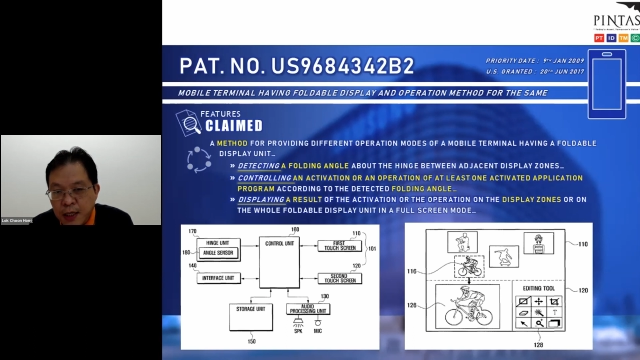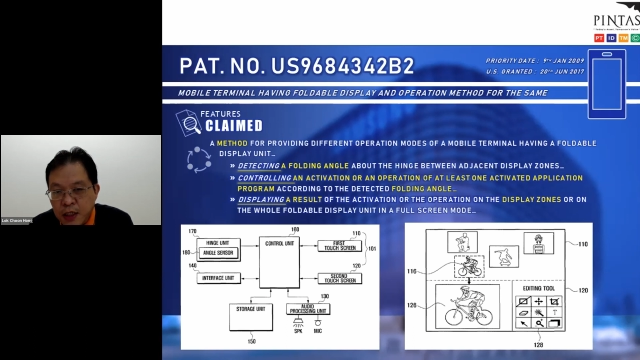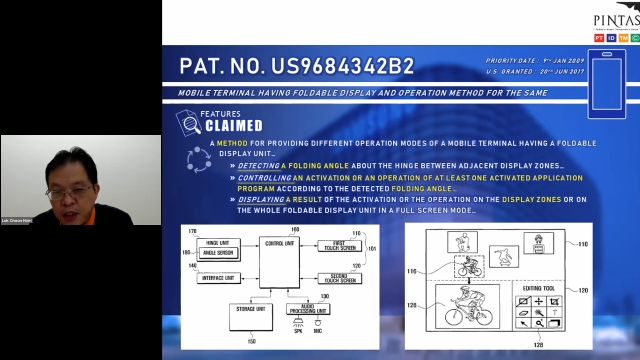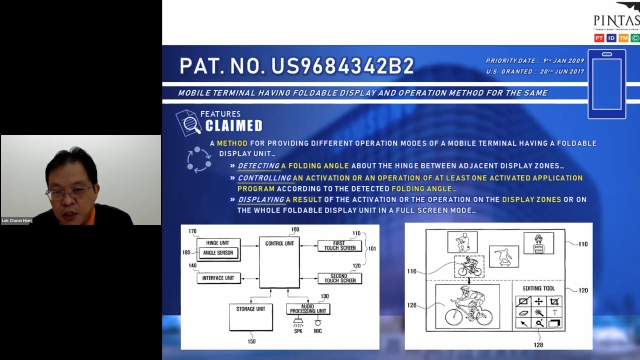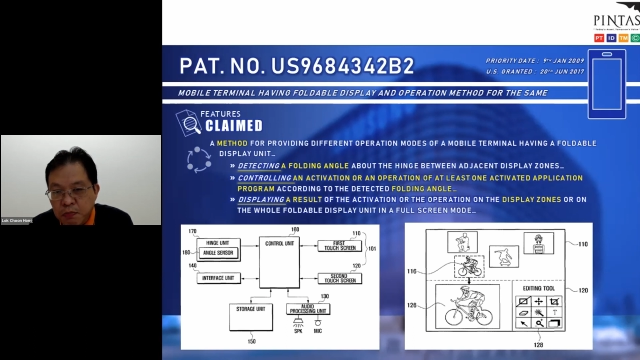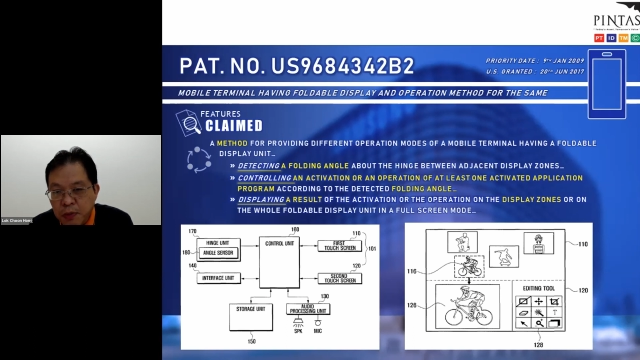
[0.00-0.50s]

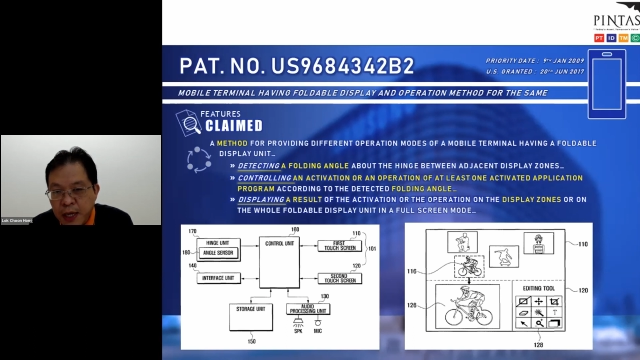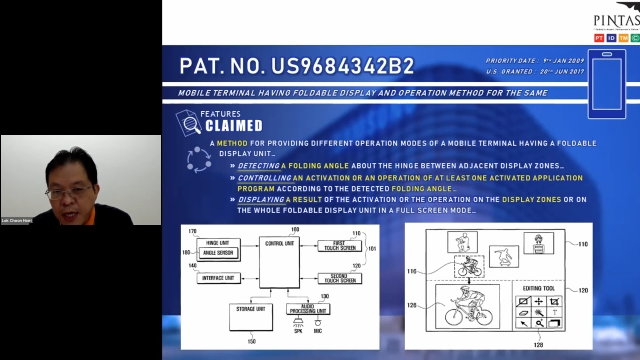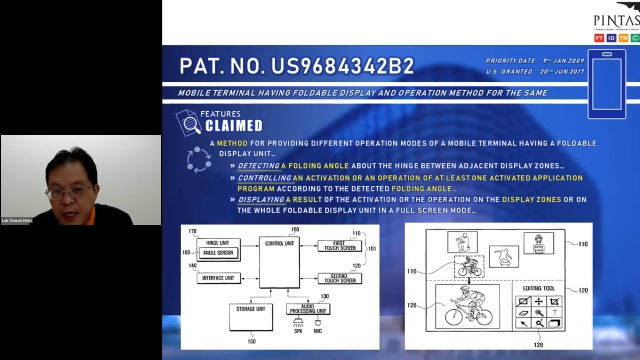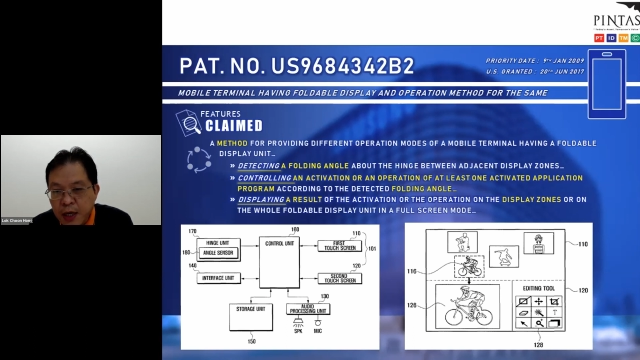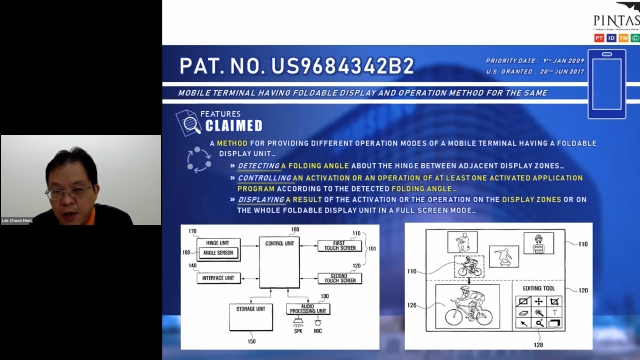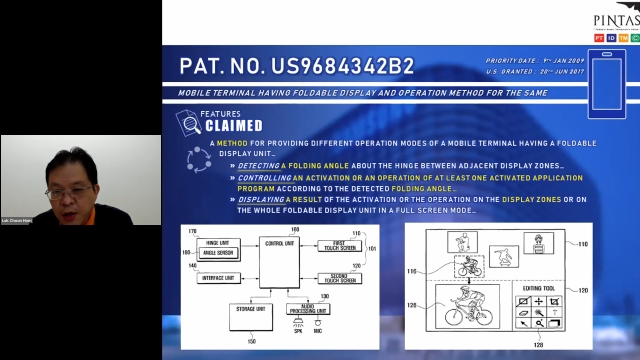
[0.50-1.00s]

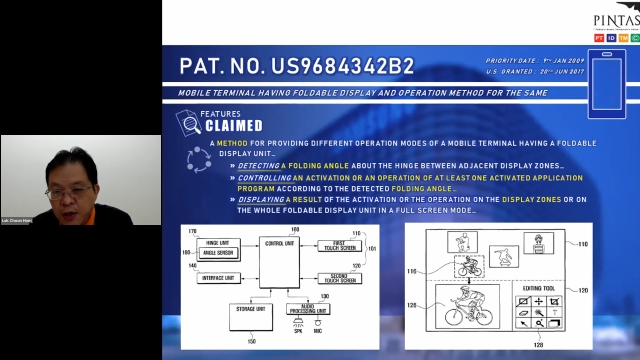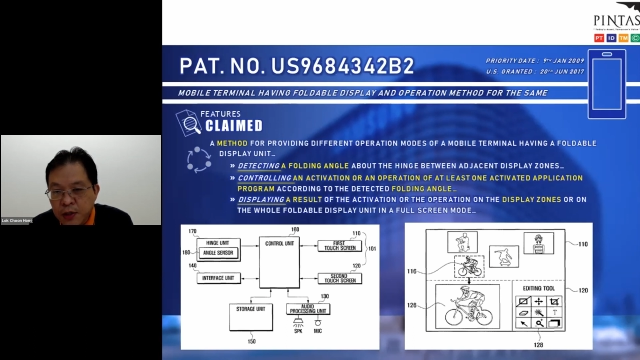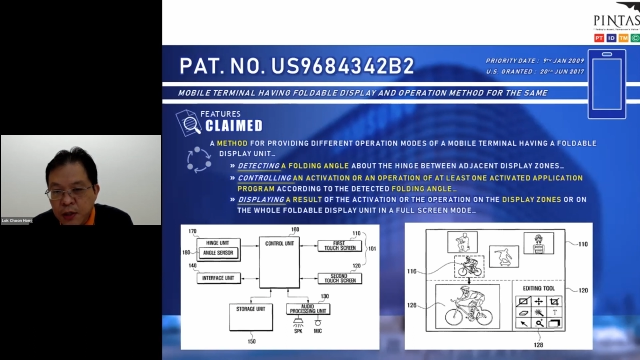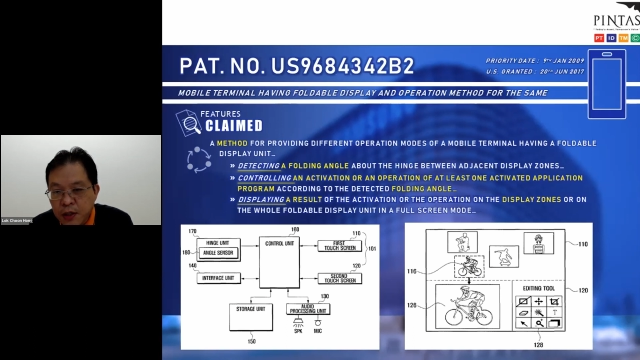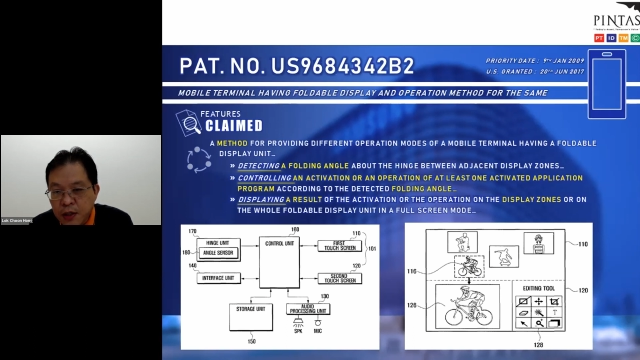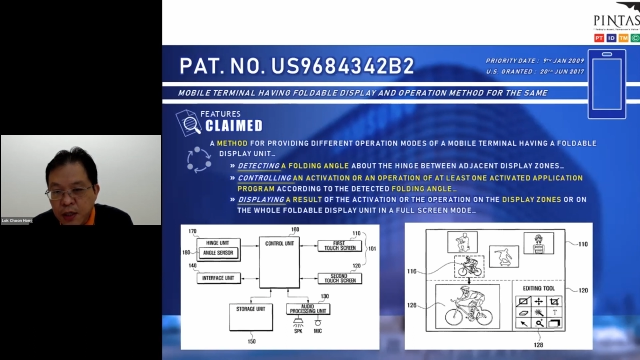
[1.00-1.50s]
displayed
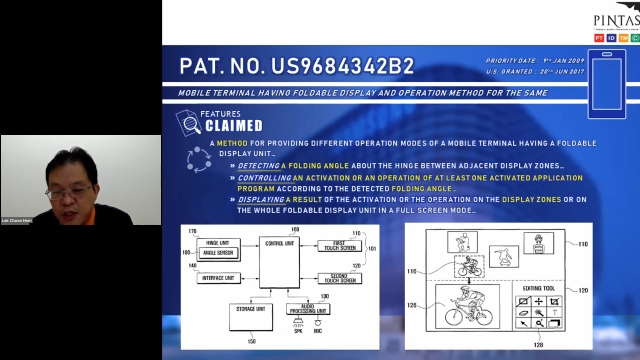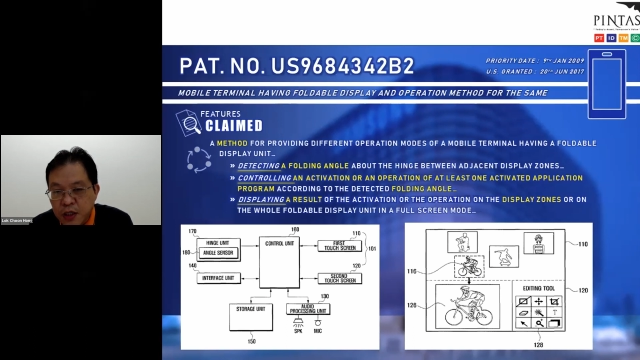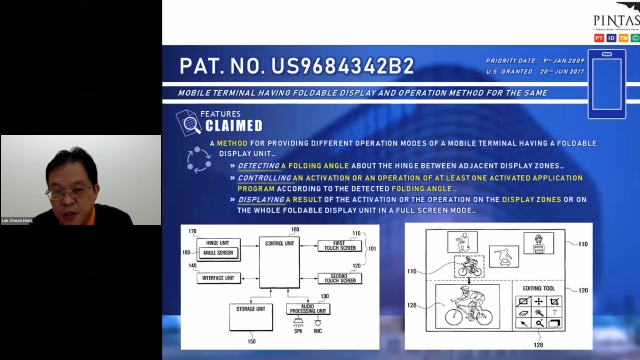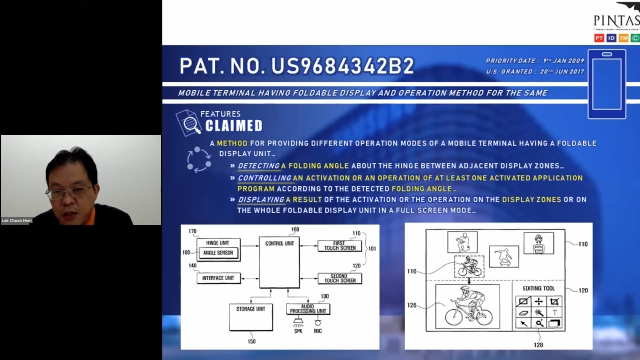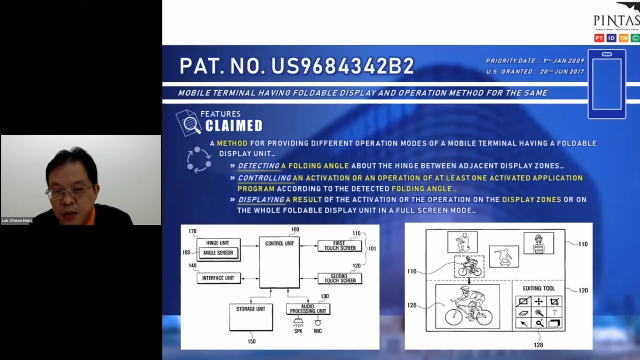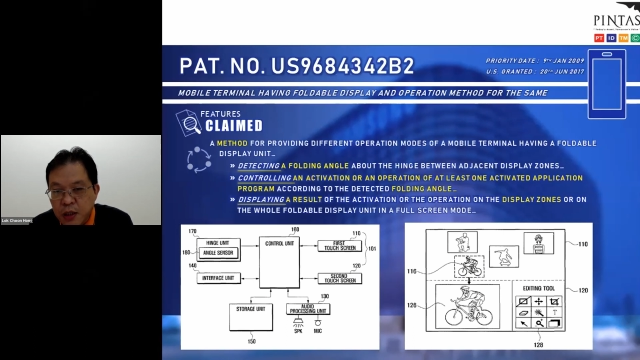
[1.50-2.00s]
on a
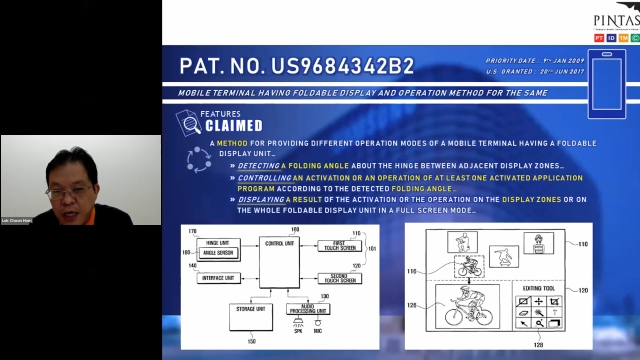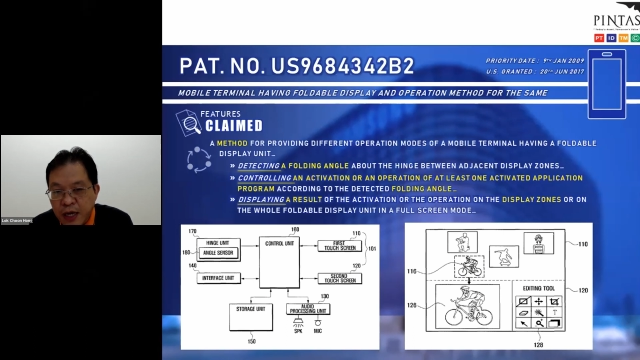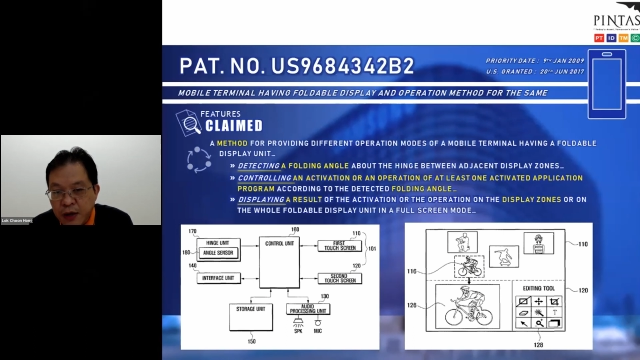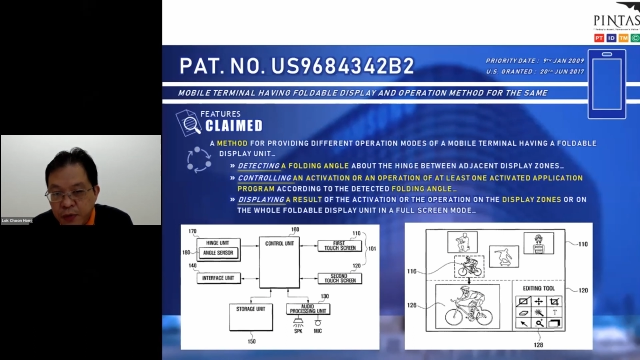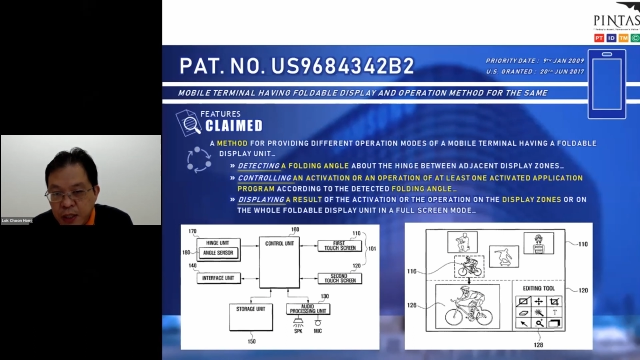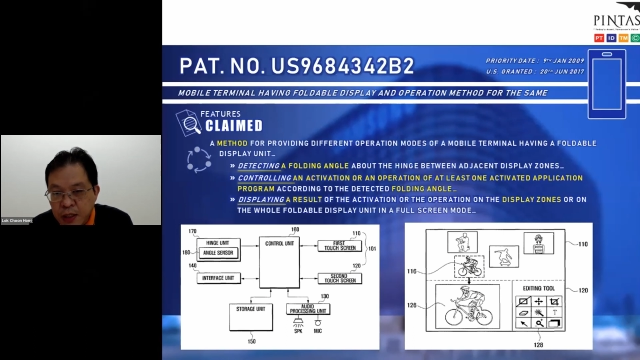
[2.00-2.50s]
certain
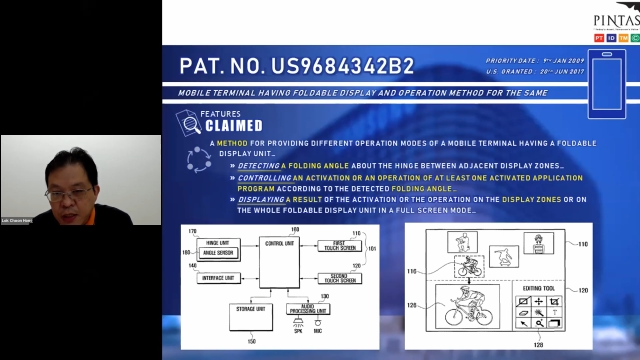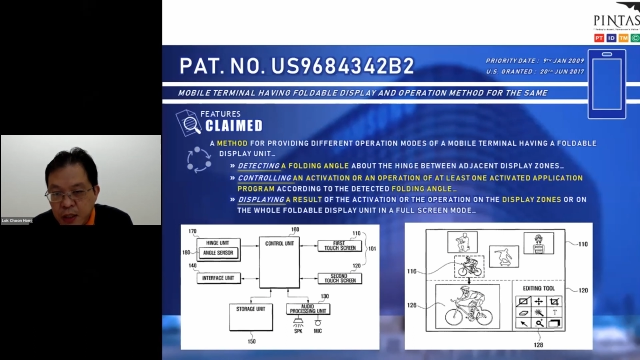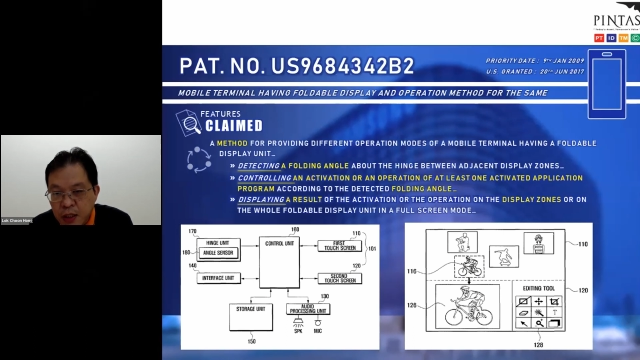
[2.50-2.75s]
area